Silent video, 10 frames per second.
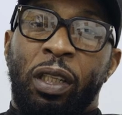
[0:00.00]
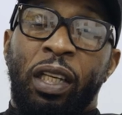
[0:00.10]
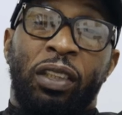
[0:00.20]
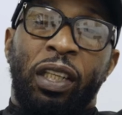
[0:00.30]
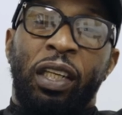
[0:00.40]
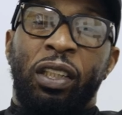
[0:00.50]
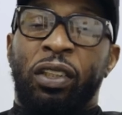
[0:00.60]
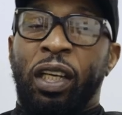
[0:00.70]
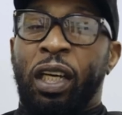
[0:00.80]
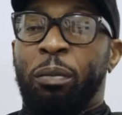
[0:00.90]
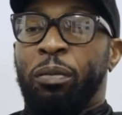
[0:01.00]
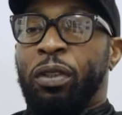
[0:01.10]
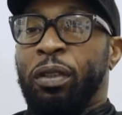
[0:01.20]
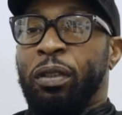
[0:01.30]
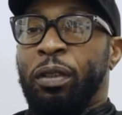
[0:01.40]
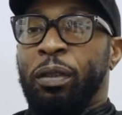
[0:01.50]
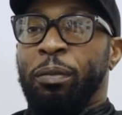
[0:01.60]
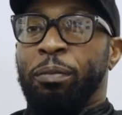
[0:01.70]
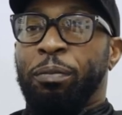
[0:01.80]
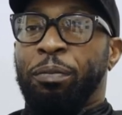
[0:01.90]
Exciting times,
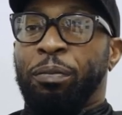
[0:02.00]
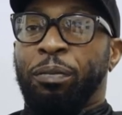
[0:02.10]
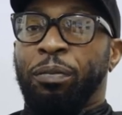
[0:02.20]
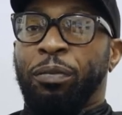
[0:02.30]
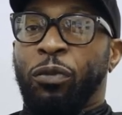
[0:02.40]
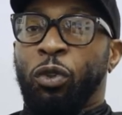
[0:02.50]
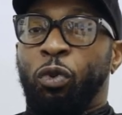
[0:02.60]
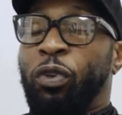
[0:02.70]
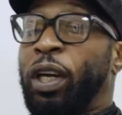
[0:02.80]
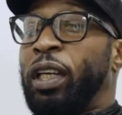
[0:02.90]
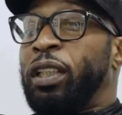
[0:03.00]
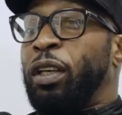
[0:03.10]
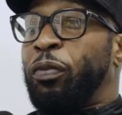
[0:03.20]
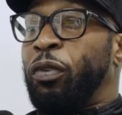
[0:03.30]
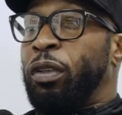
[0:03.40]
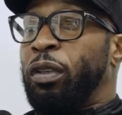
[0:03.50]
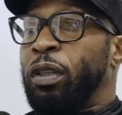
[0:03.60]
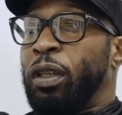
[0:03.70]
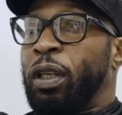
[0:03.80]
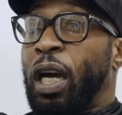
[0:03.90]
creating different
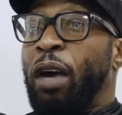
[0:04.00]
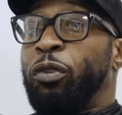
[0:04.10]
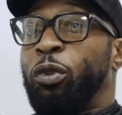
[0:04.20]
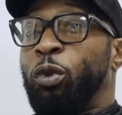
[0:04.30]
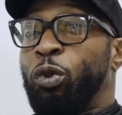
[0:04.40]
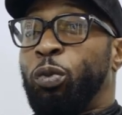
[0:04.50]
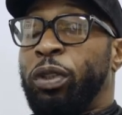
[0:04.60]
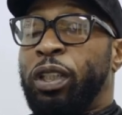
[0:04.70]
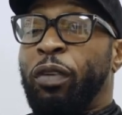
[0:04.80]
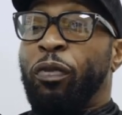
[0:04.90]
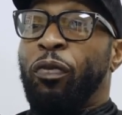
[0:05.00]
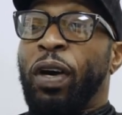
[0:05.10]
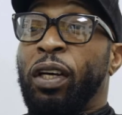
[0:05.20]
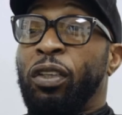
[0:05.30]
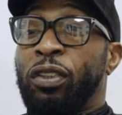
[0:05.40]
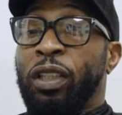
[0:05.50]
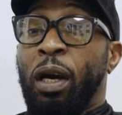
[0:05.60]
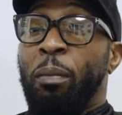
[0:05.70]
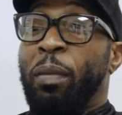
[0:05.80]
avenues with different fighters that I'm